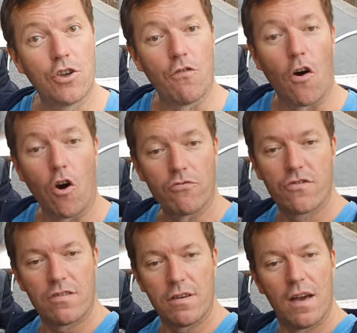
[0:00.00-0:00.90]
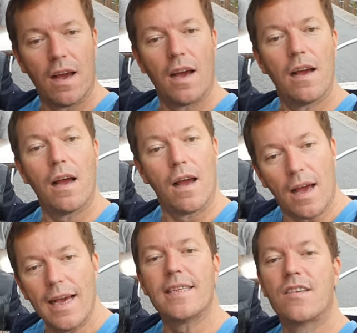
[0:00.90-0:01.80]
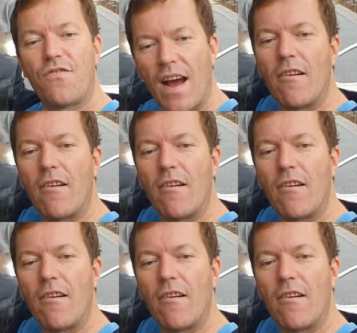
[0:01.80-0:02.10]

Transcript: to vote. It's very